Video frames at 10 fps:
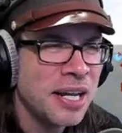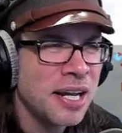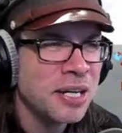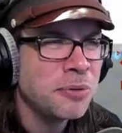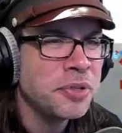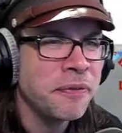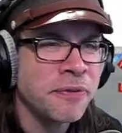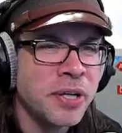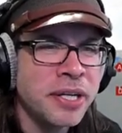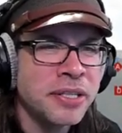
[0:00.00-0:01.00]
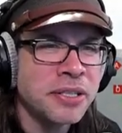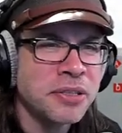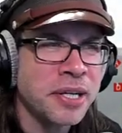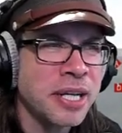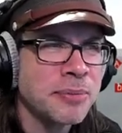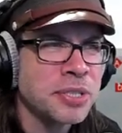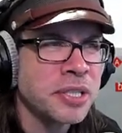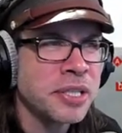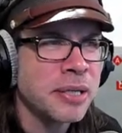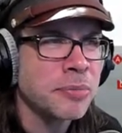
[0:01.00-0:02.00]
I don't really fly in other games
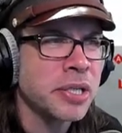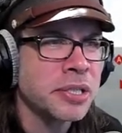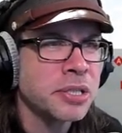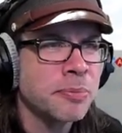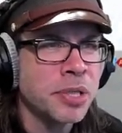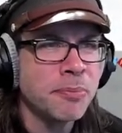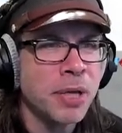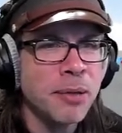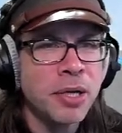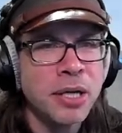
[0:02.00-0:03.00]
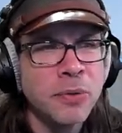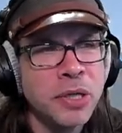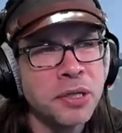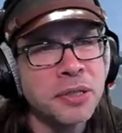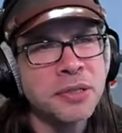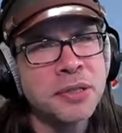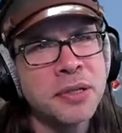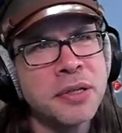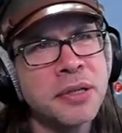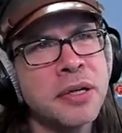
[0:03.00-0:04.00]
all that much, but maybe I will.
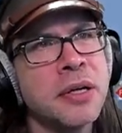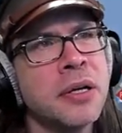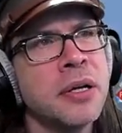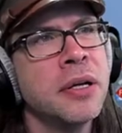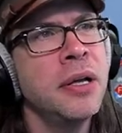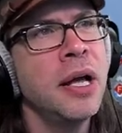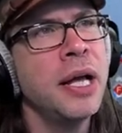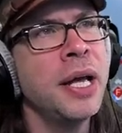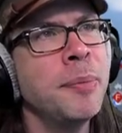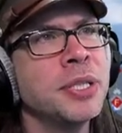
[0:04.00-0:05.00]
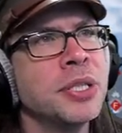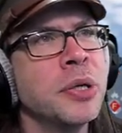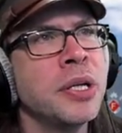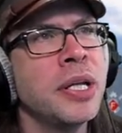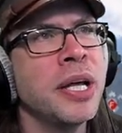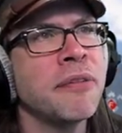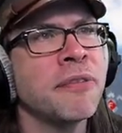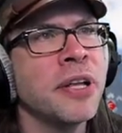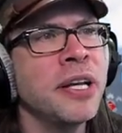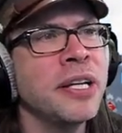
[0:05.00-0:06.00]
I have been doing a lot of
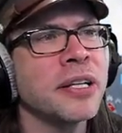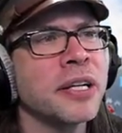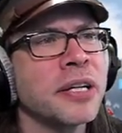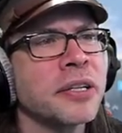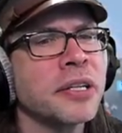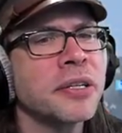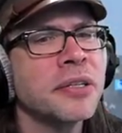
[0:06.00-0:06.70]
flying lately.